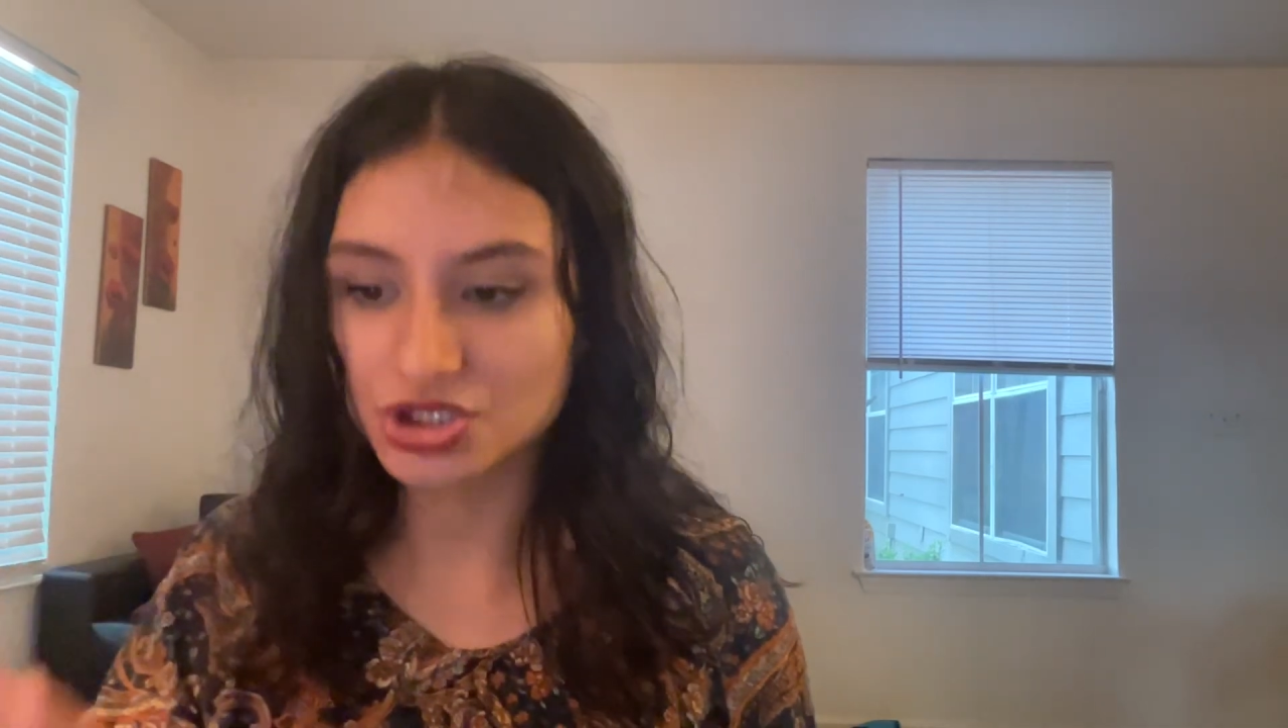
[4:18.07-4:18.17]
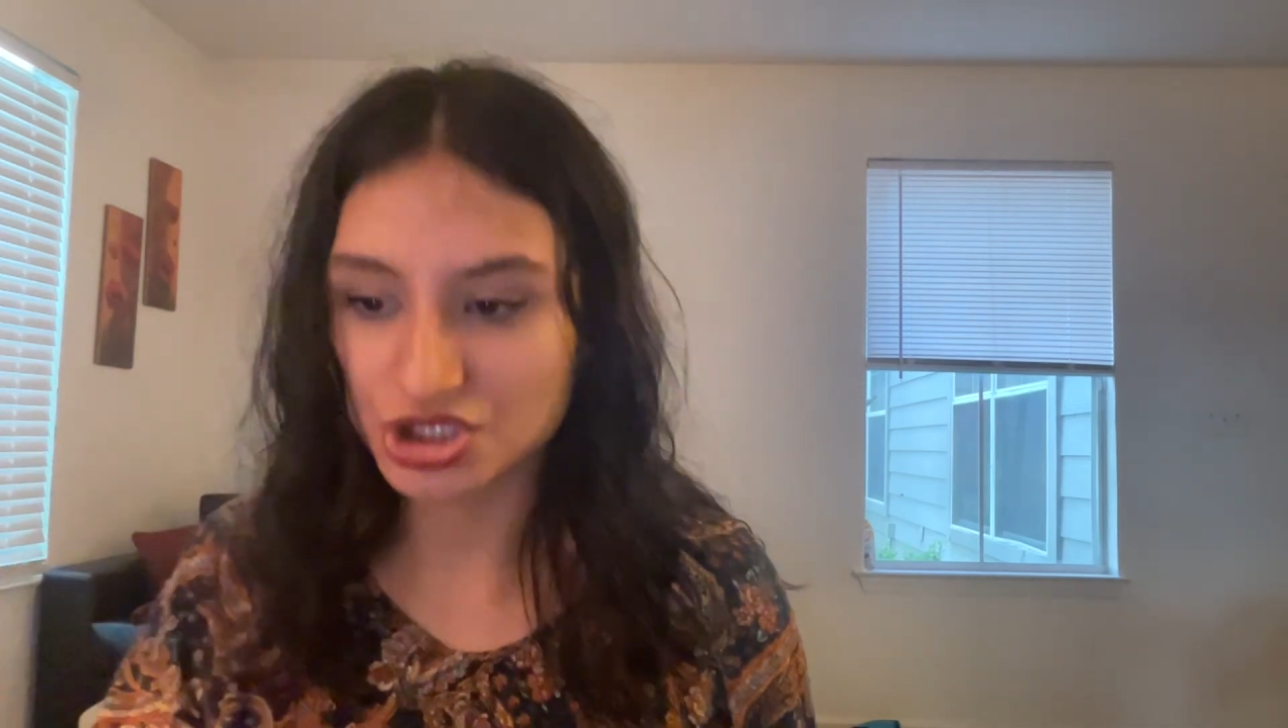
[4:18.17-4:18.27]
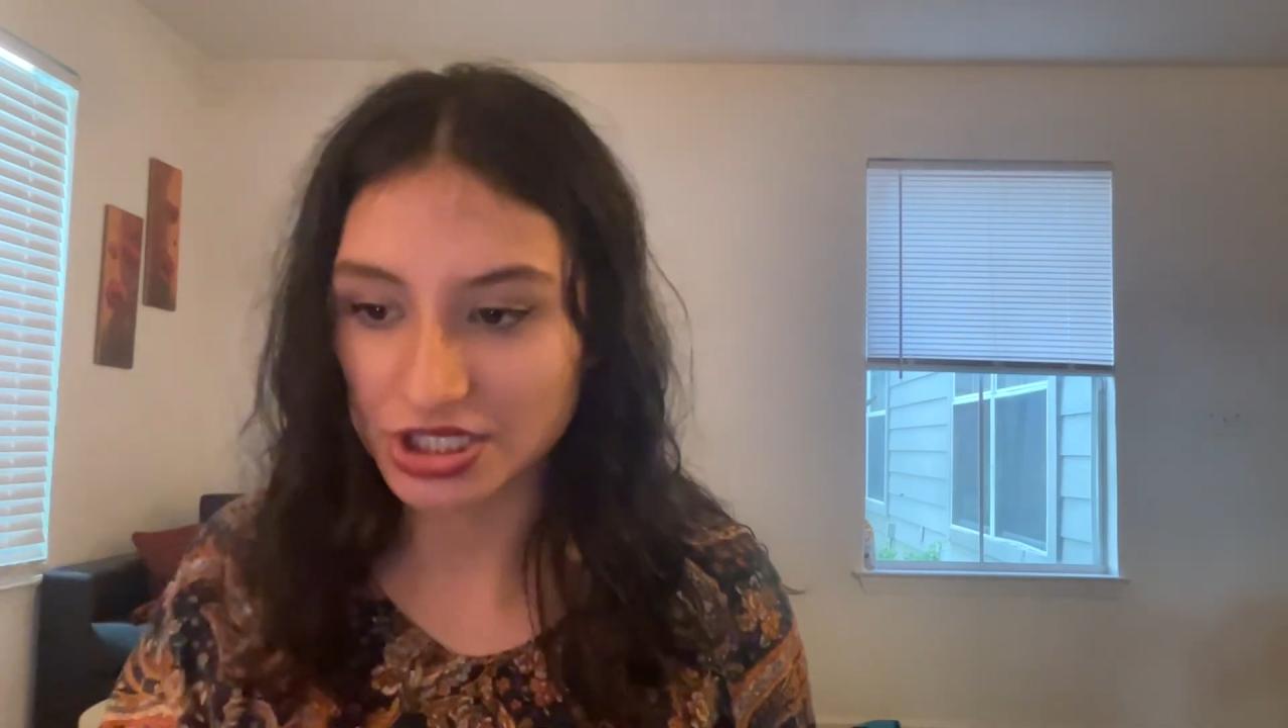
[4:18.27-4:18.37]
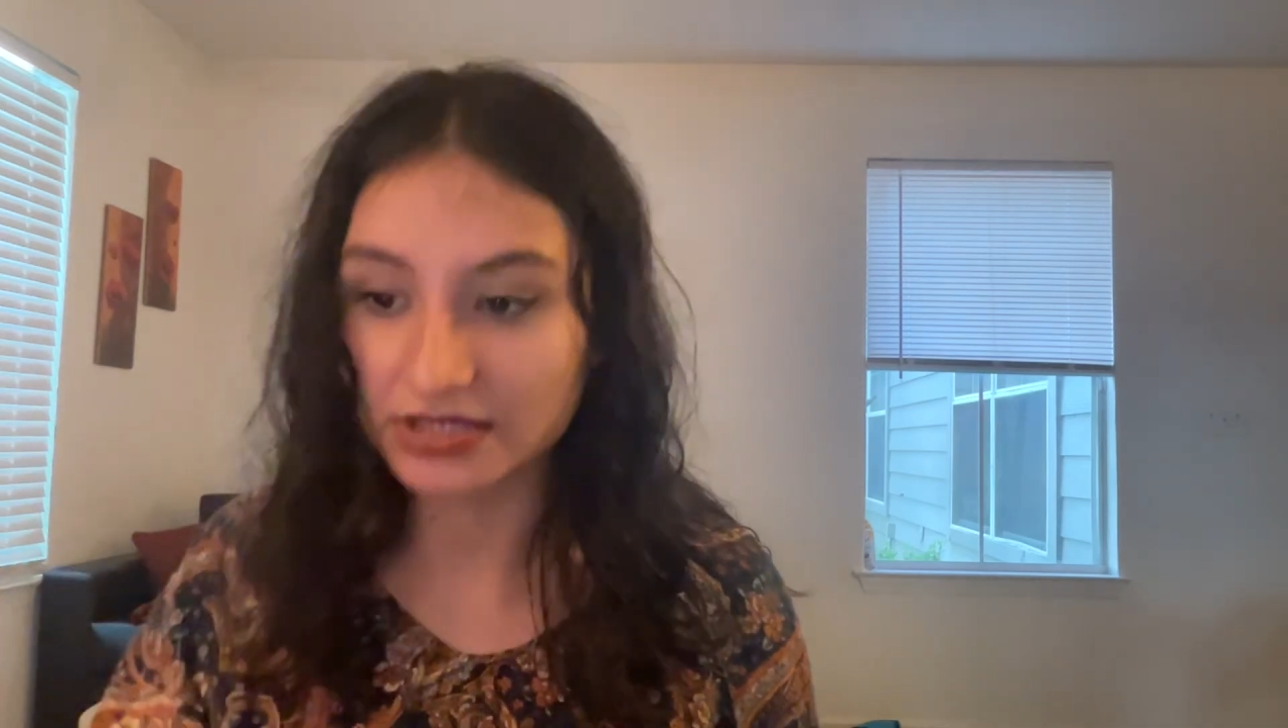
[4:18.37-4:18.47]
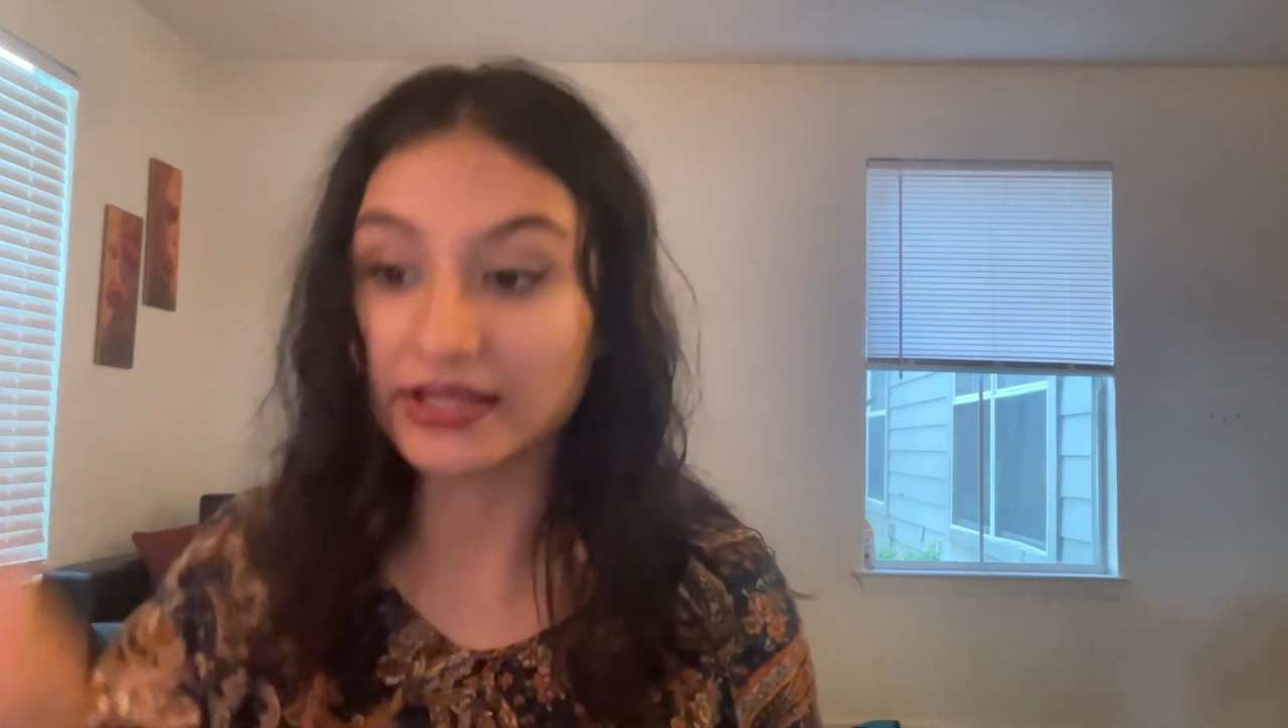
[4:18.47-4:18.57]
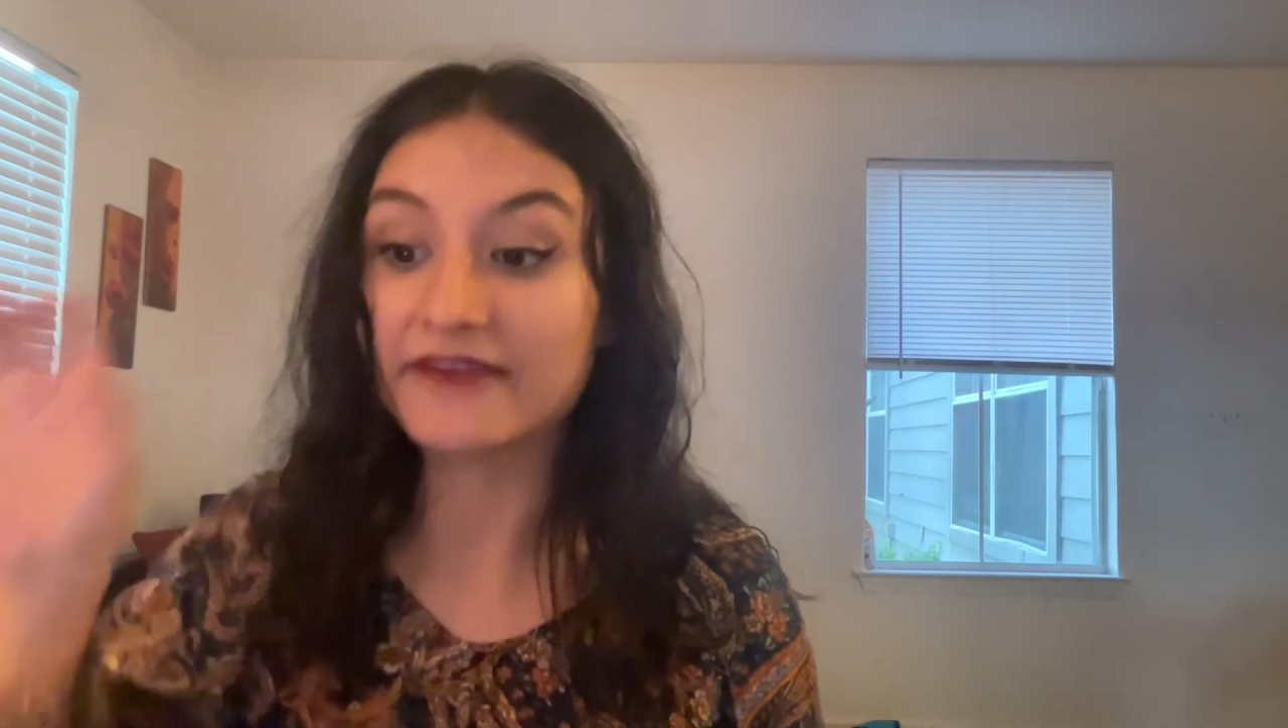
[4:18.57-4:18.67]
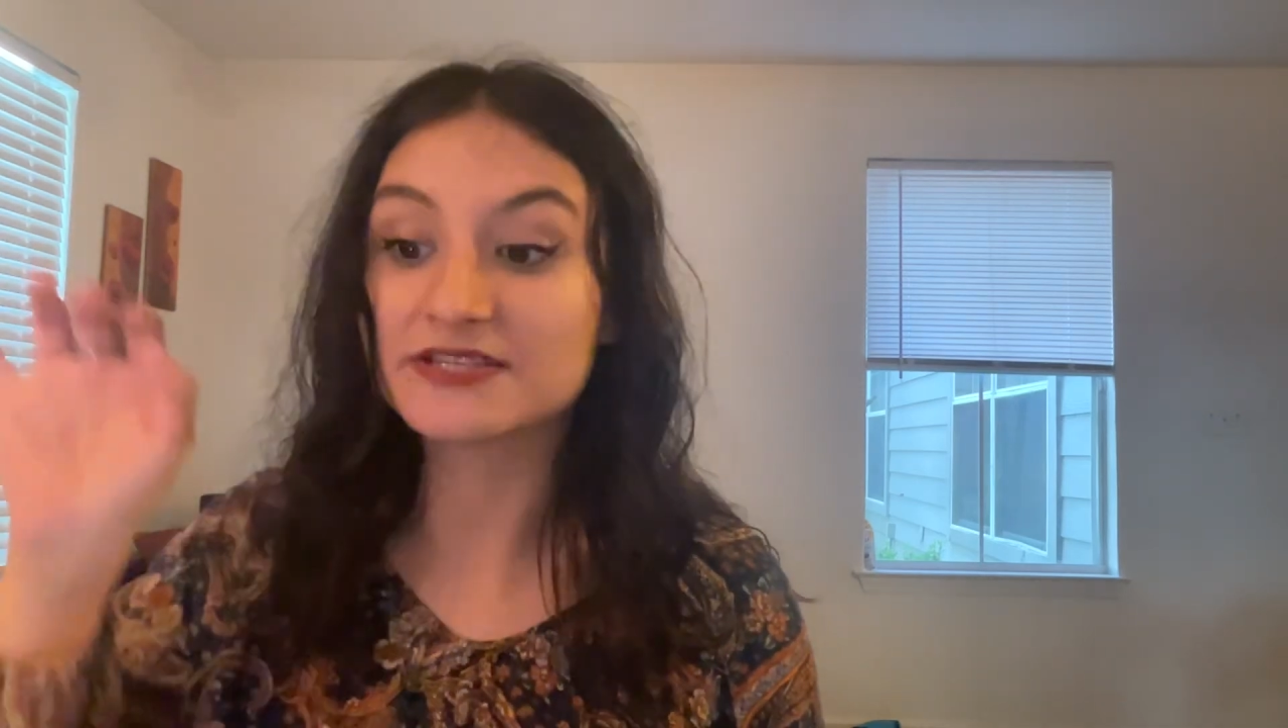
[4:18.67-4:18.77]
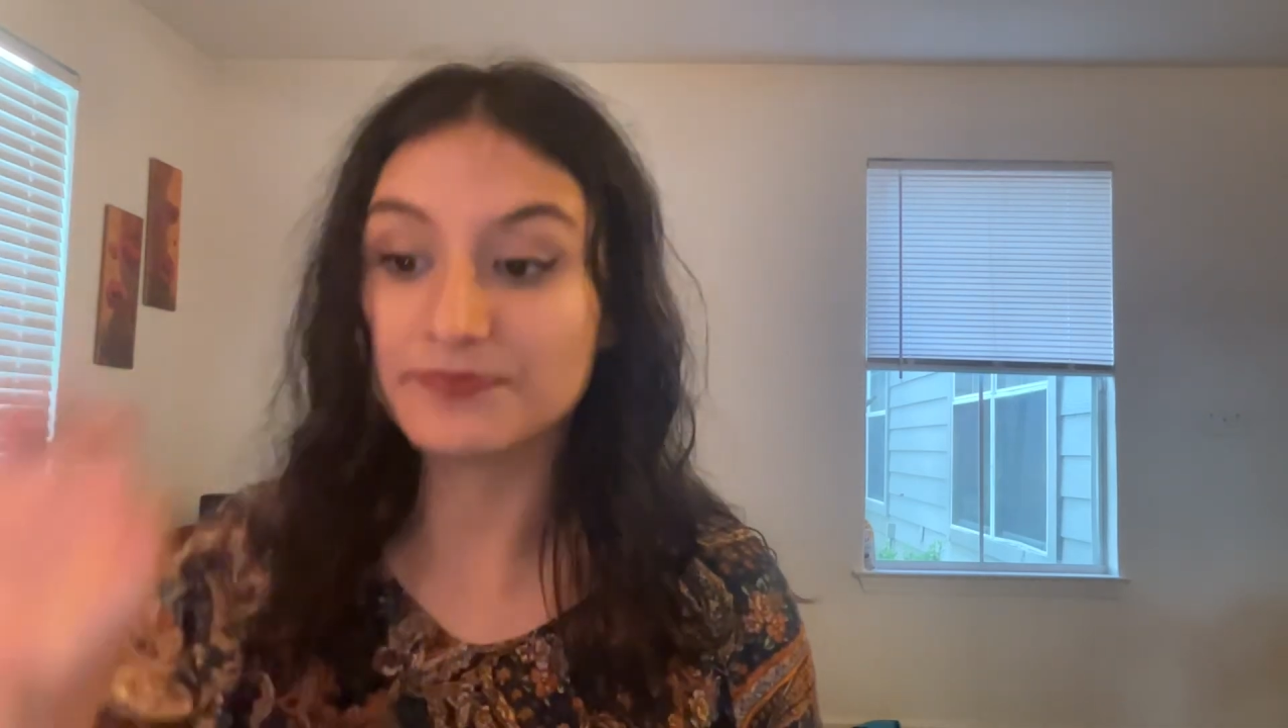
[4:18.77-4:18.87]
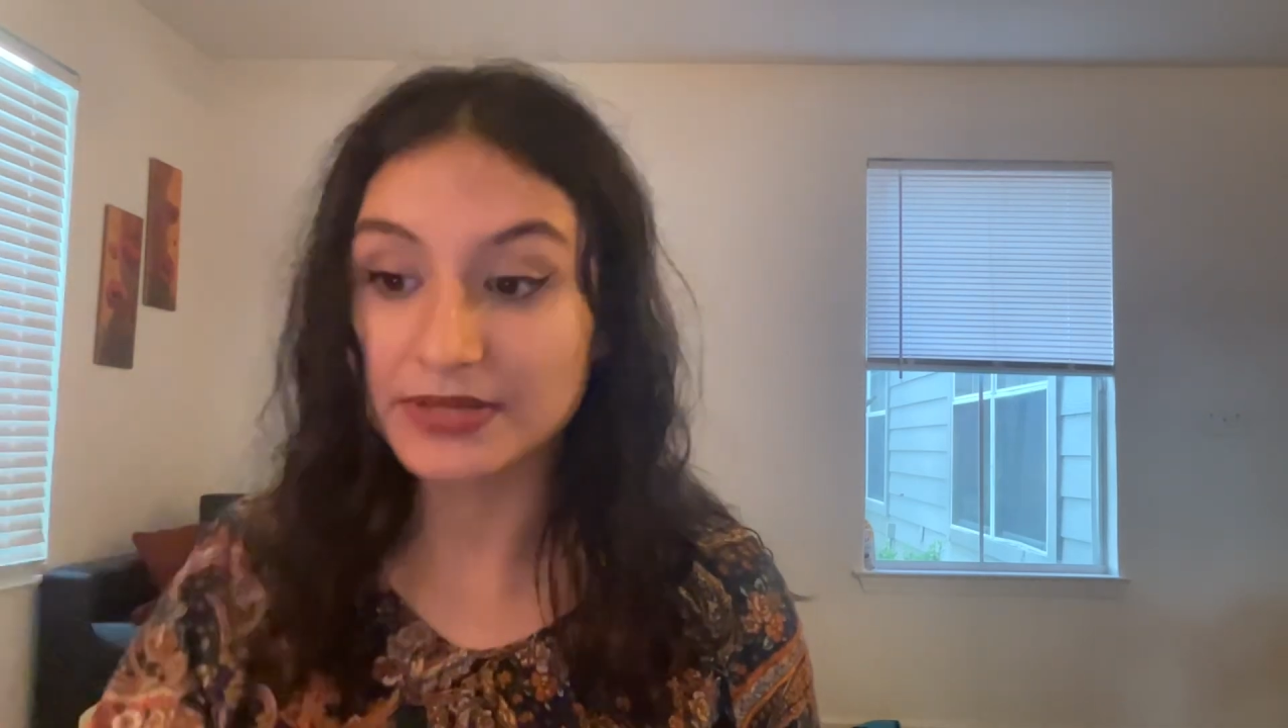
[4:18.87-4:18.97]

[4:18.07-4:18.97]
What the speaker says: G, lift.